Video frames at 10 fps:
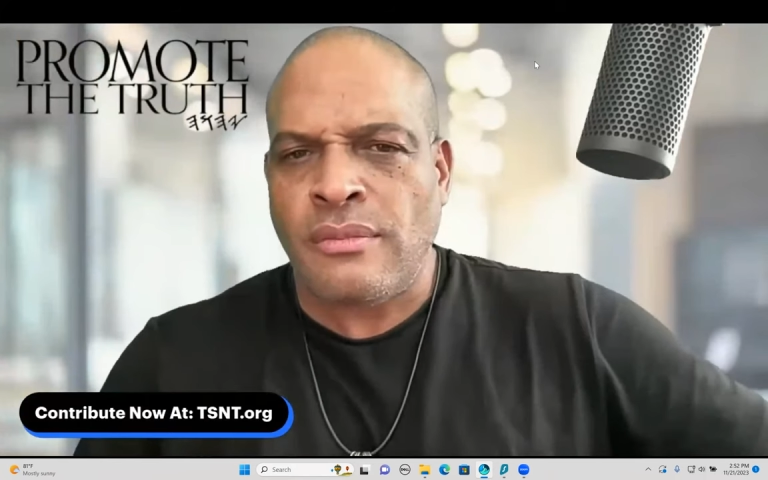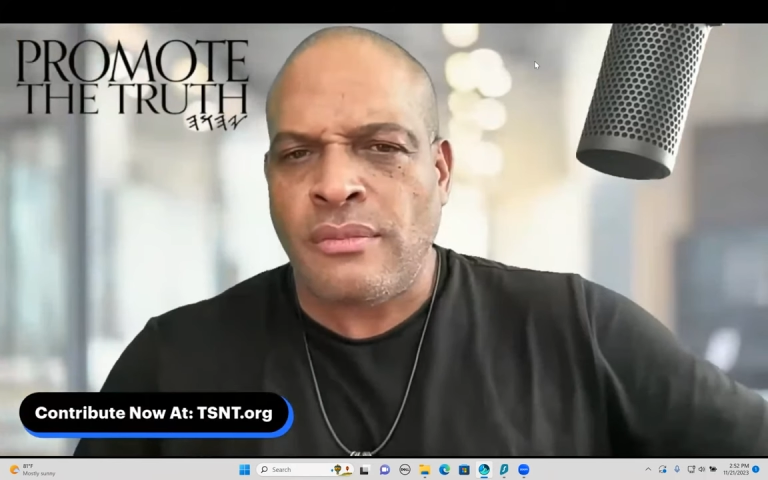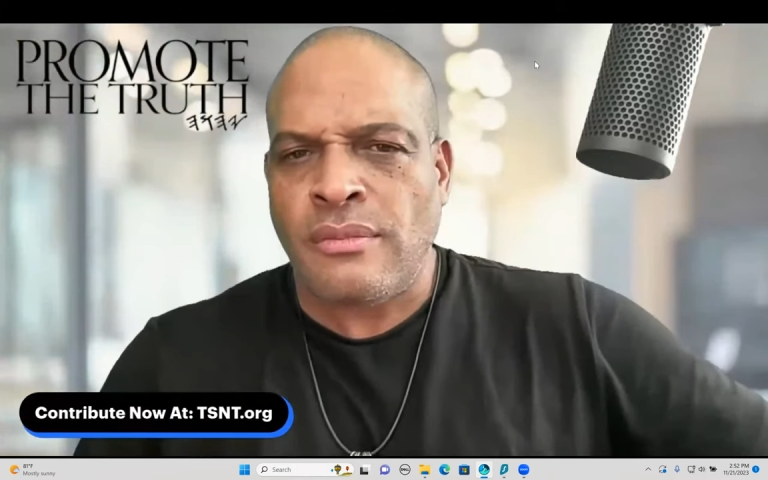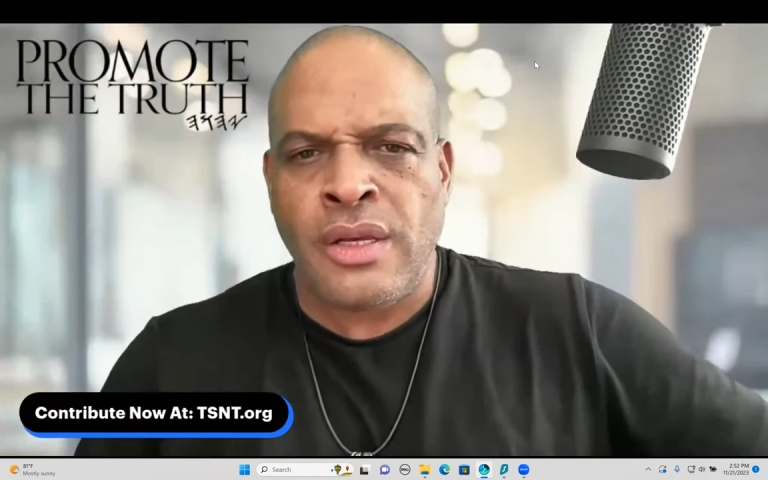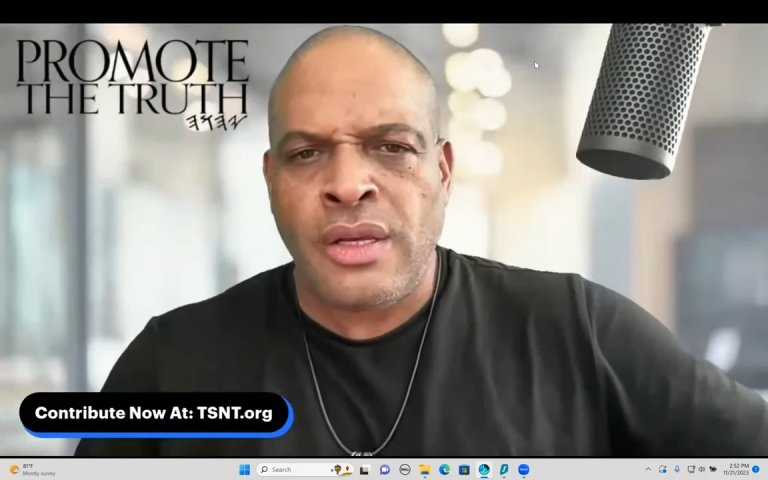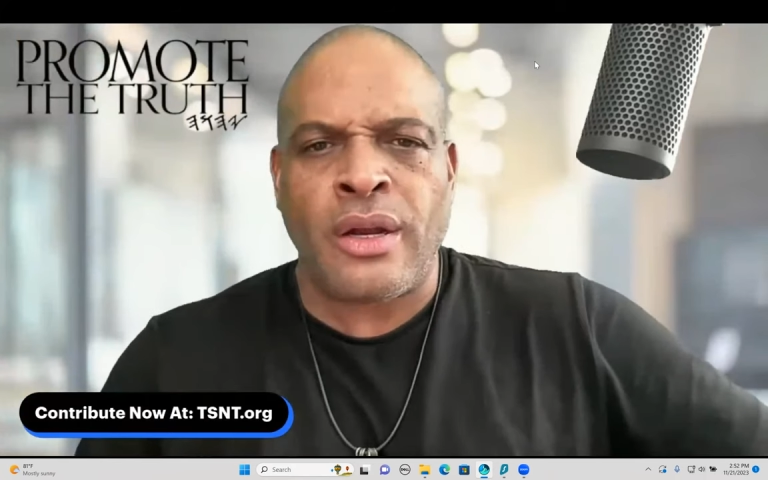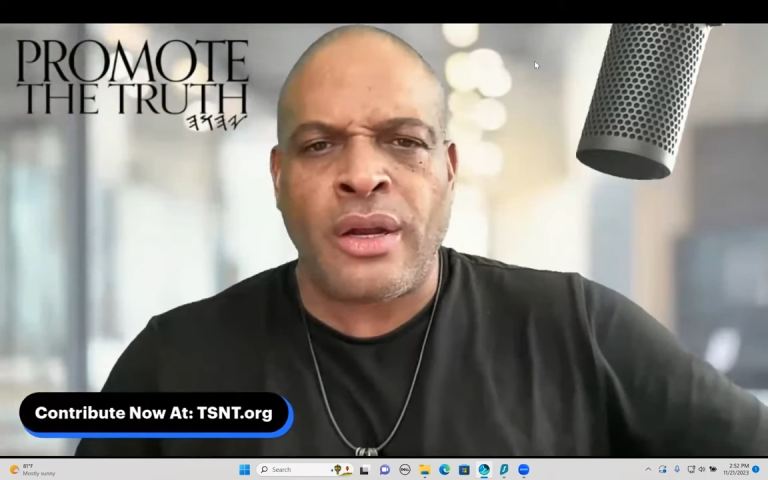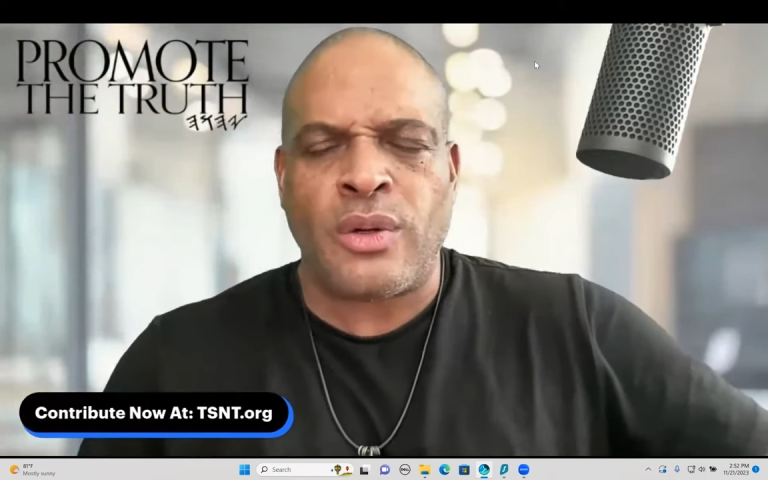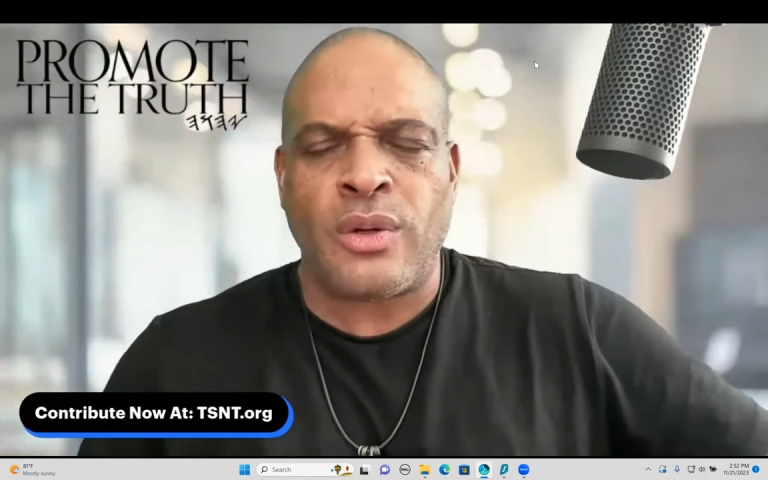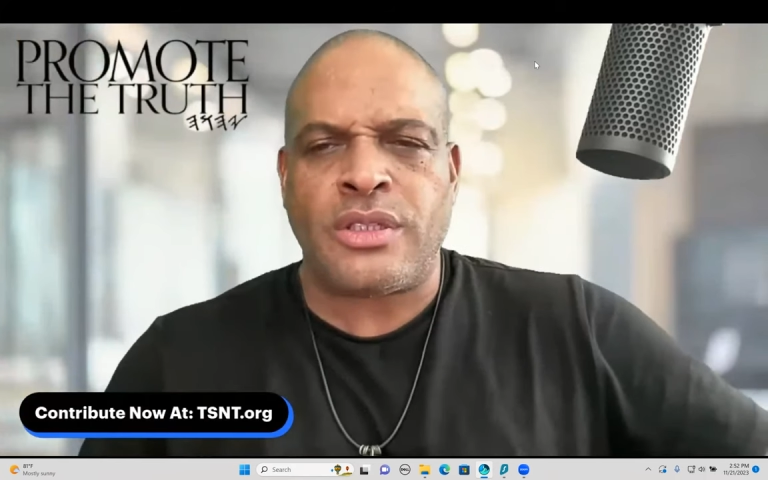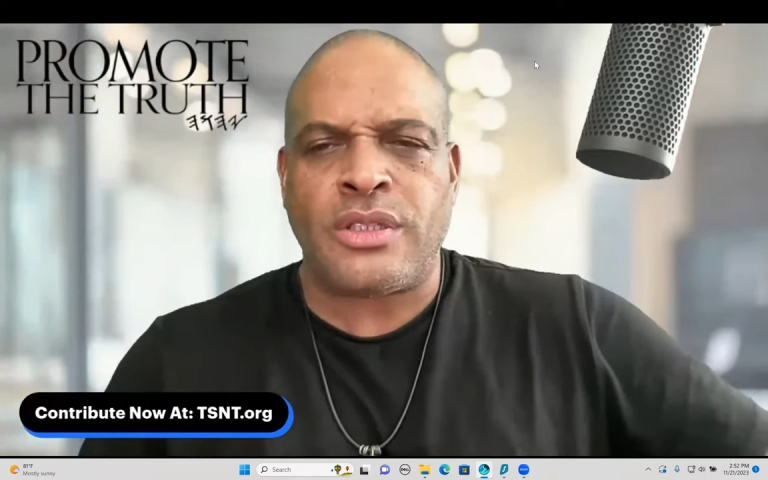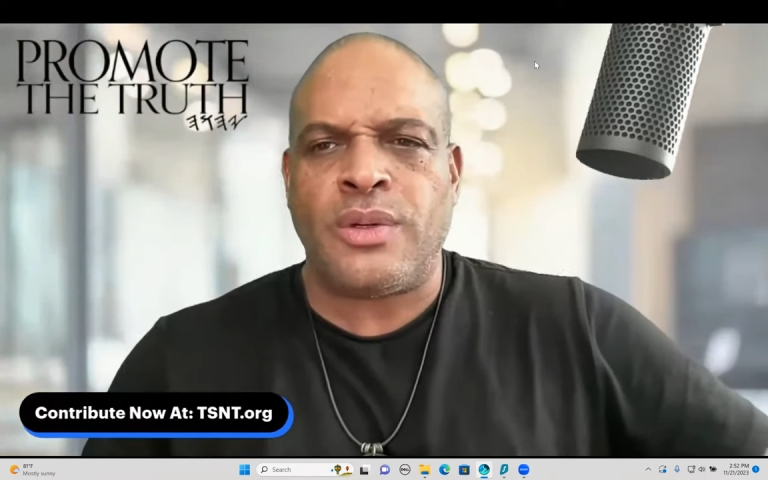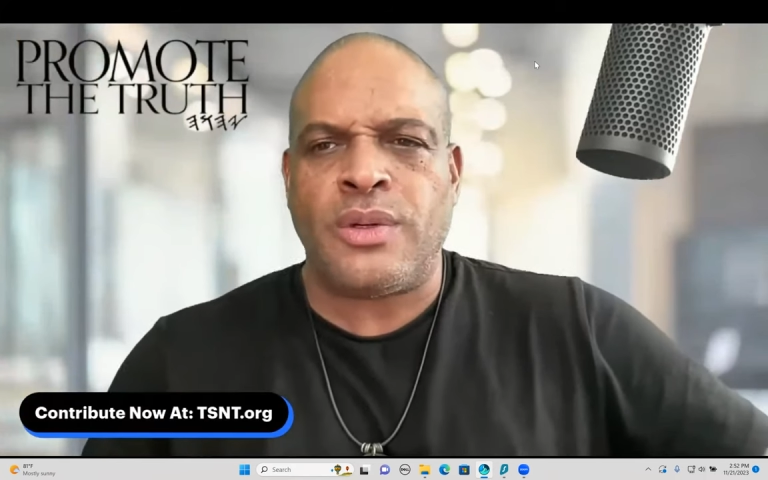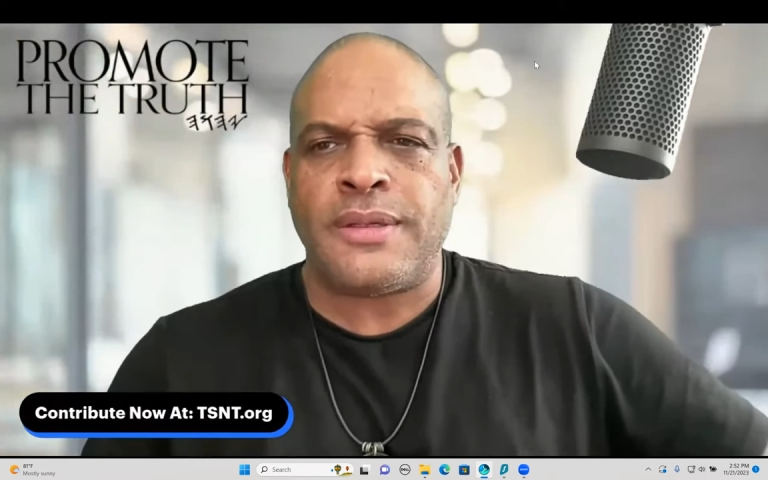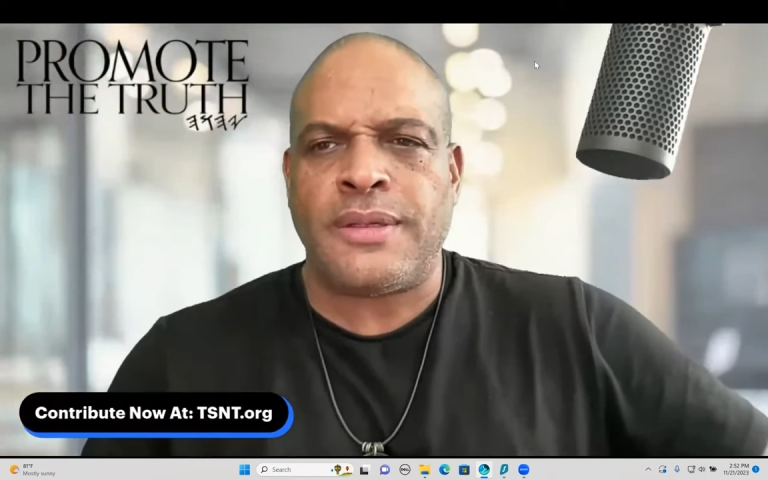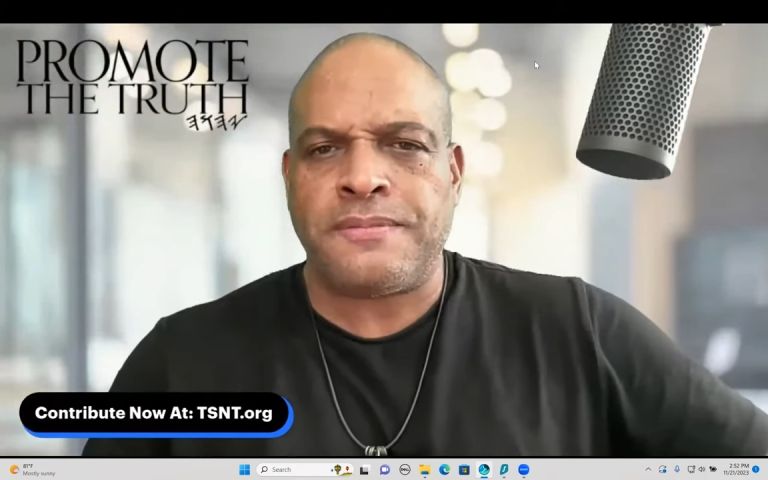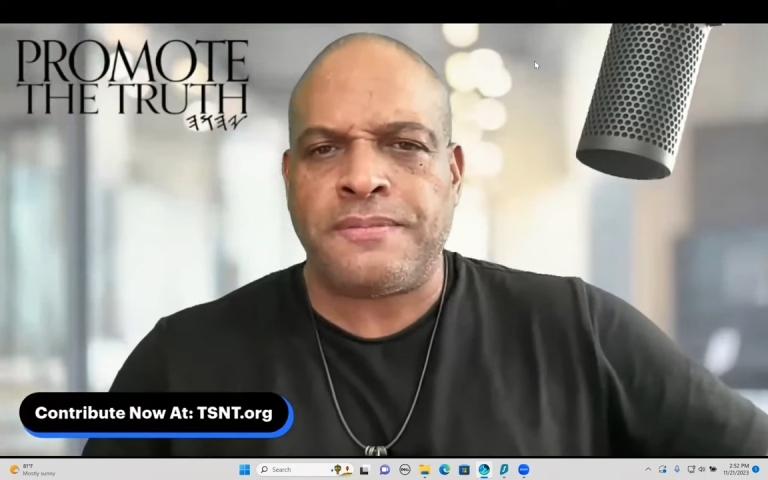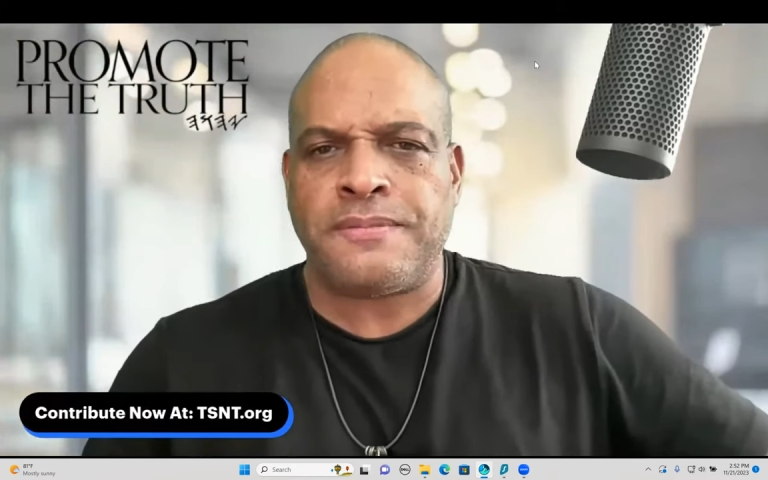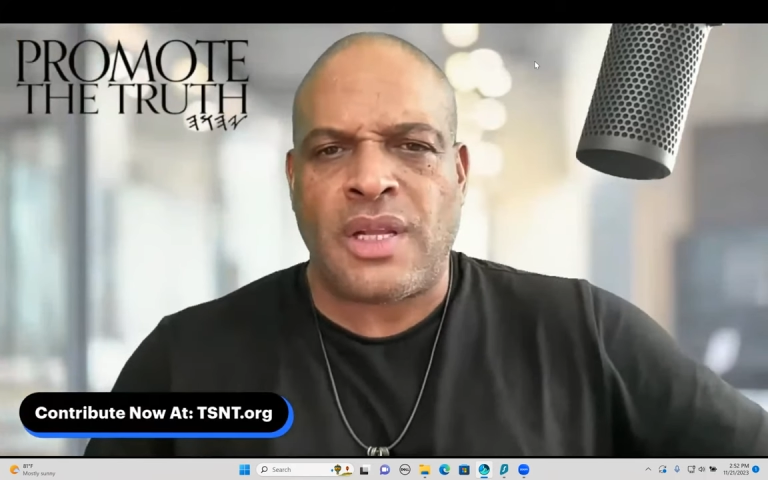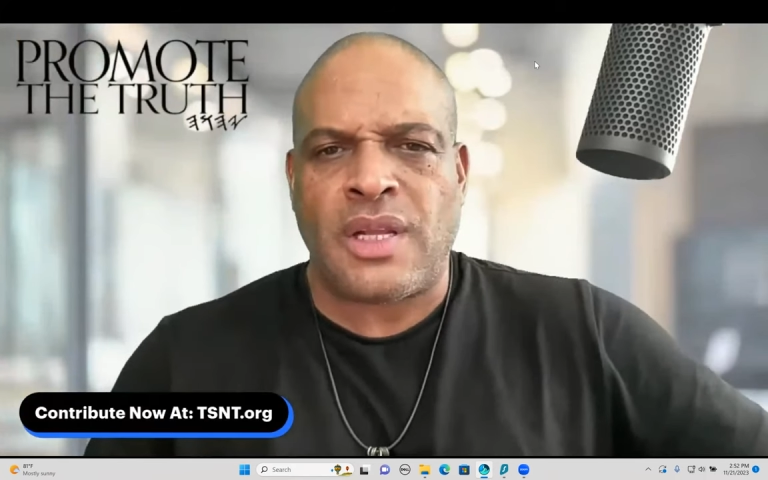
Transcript: Y'all know what to do with it. Love you.